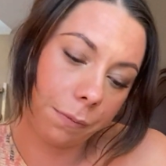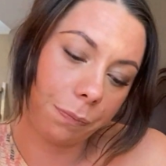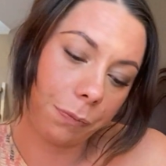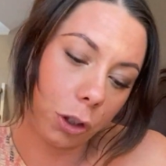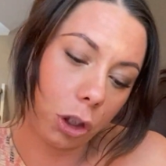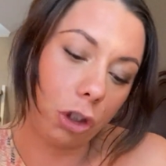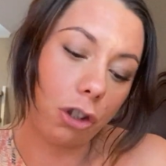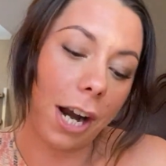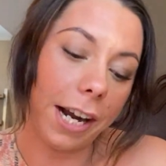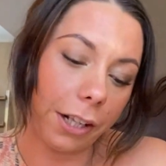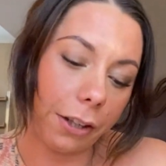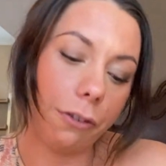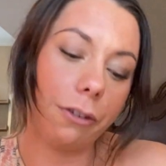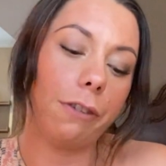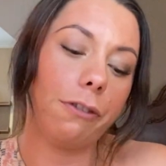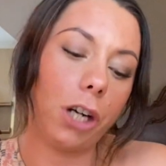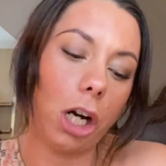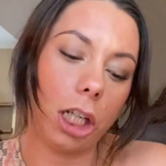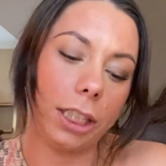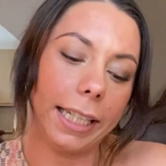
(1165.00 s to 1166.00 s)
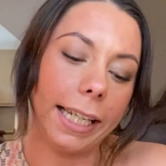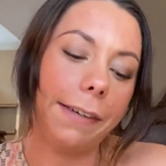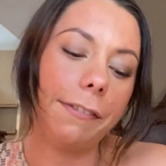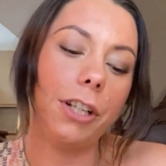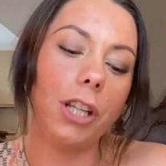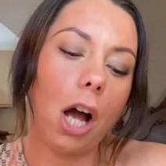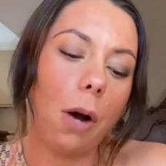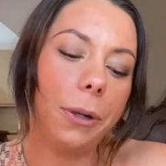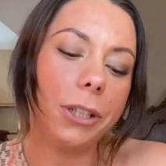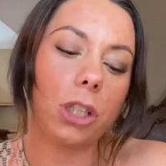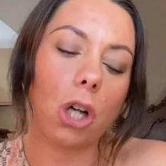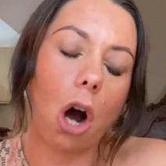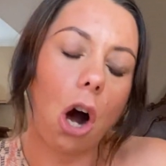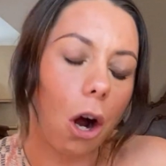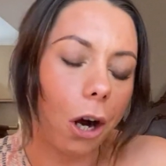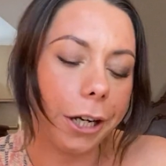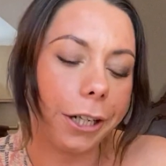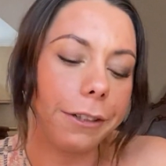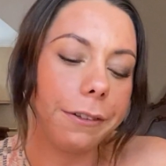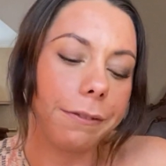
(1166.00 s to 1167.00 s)
Strength in reverse, even though it's
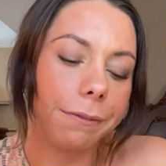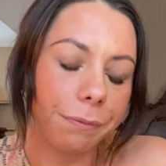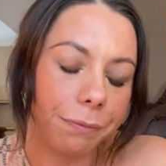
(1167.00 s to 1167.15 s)
hard,